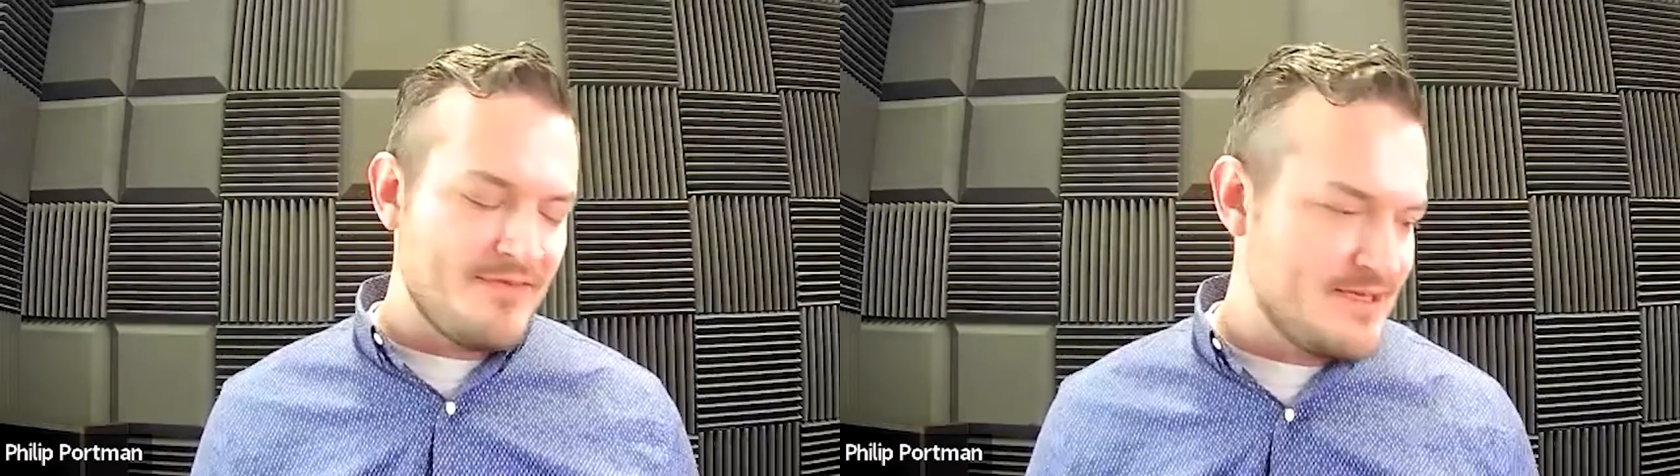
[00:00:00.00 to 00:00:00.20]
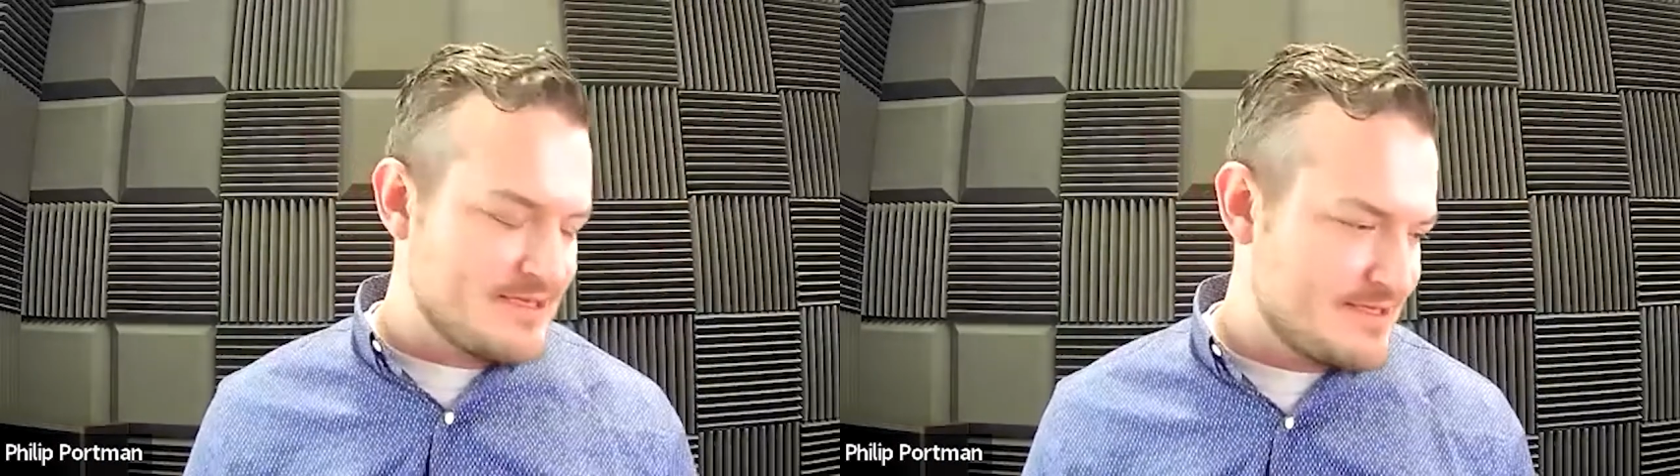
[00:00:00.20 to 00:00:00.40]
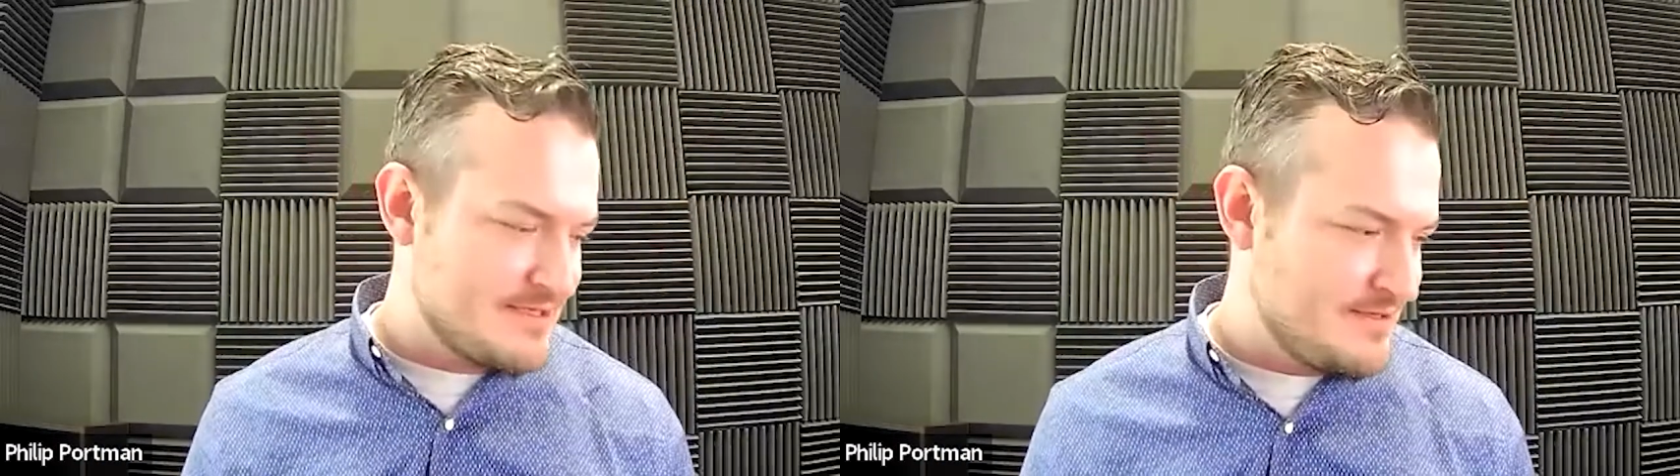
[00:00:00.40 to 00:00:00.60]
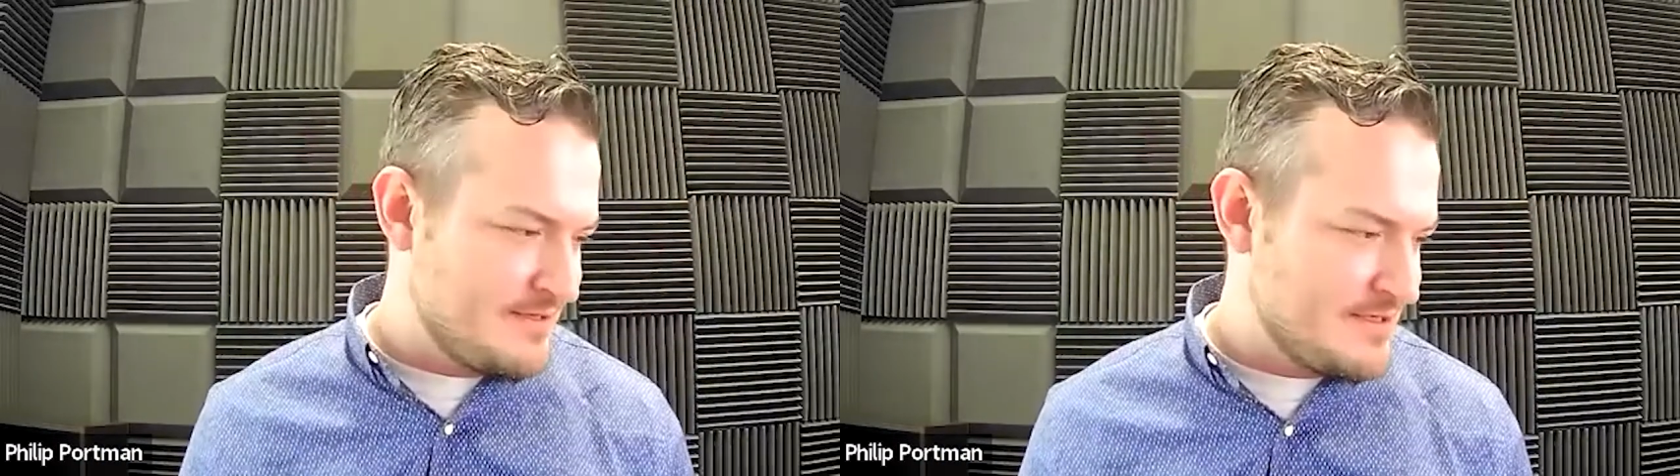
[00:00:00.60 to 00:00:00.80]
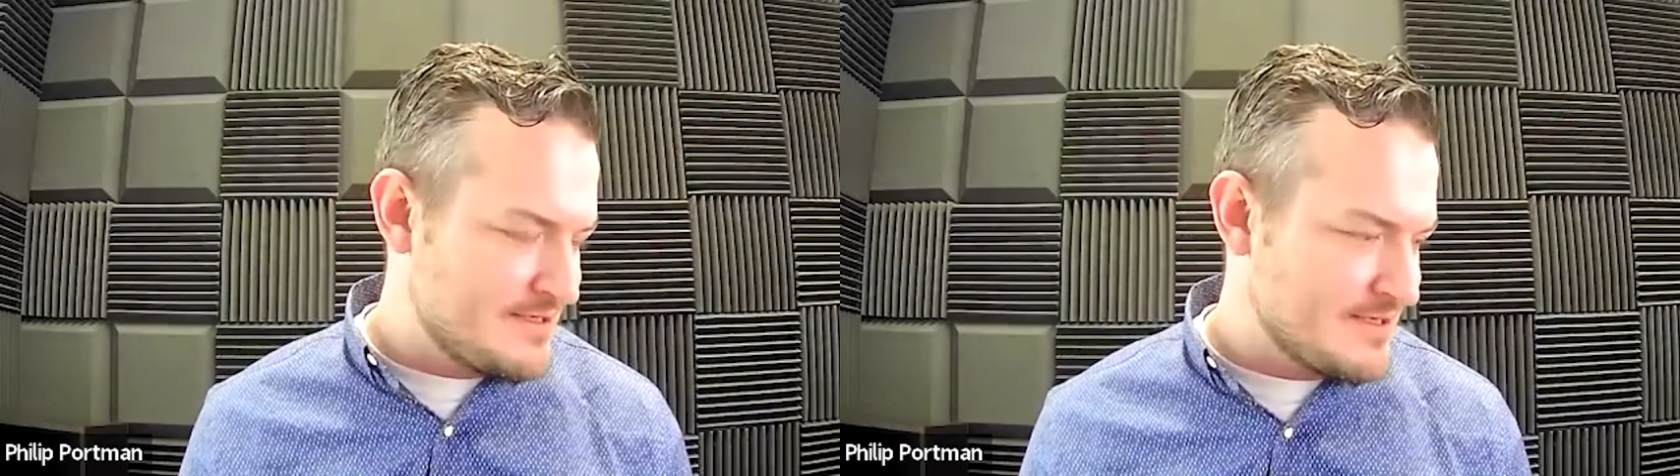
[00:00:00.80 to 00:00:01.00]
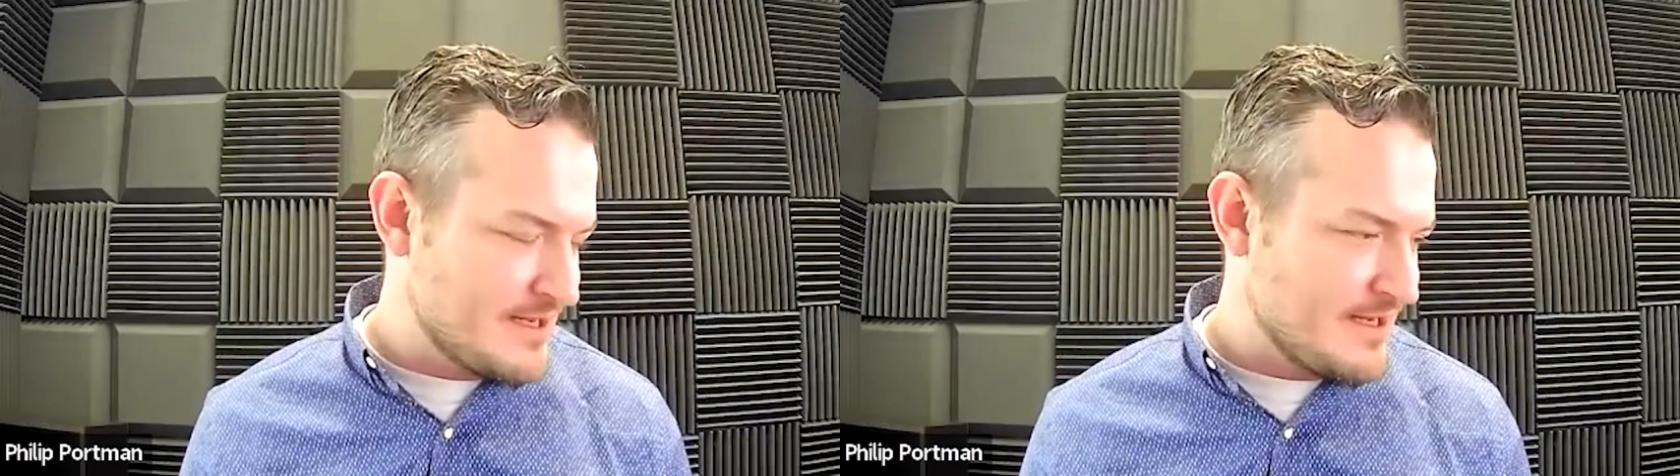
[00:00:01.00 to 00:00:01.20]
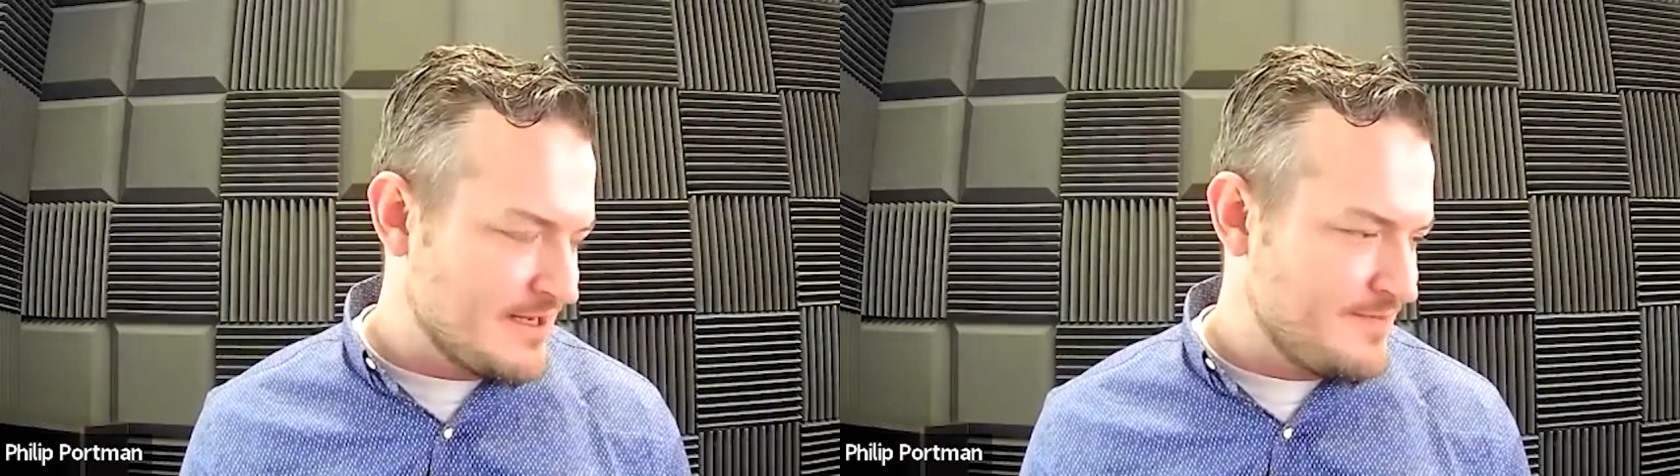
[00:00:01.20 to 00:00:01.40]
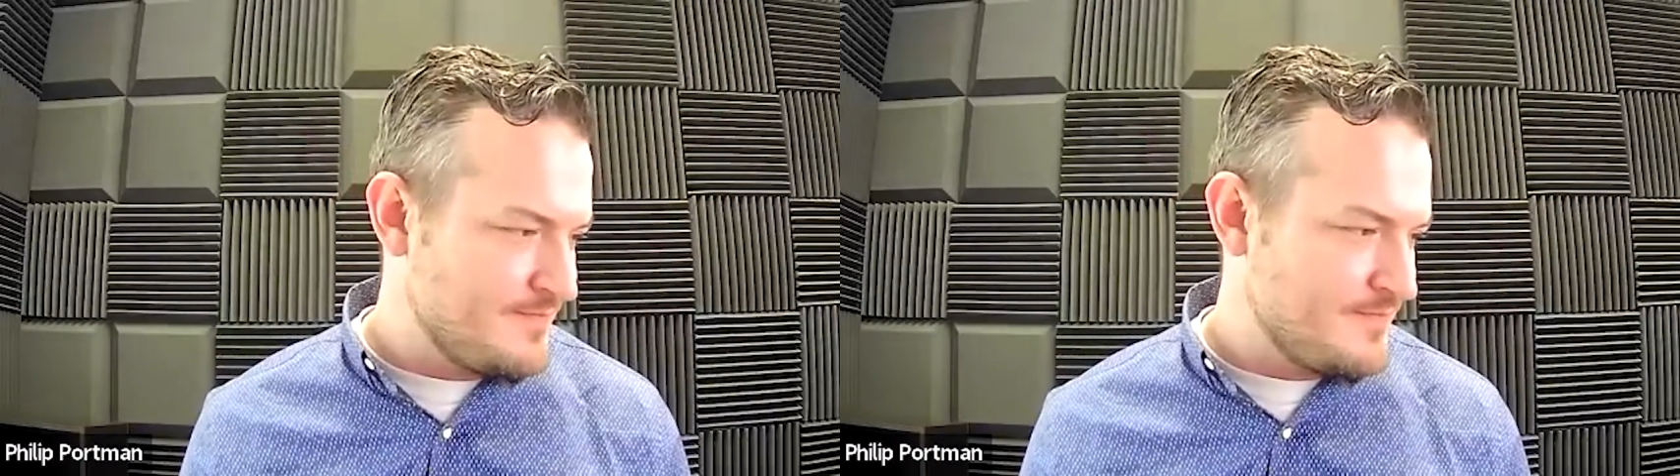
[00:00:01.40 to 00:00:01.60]
this
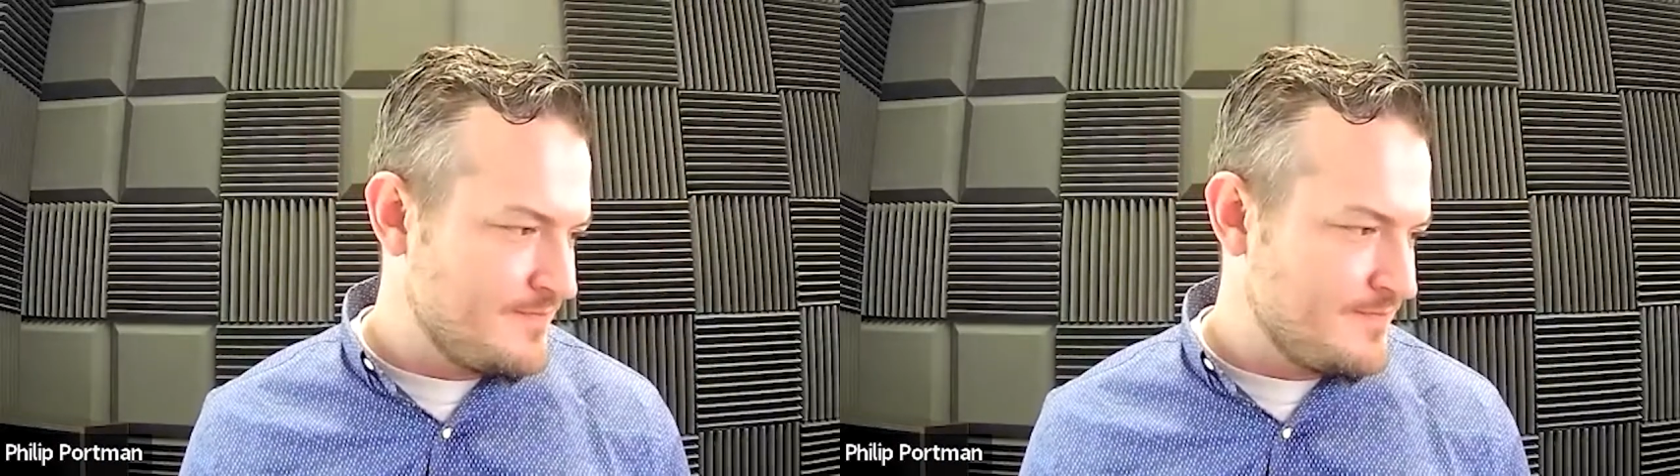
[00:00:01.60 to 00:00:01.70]
mindset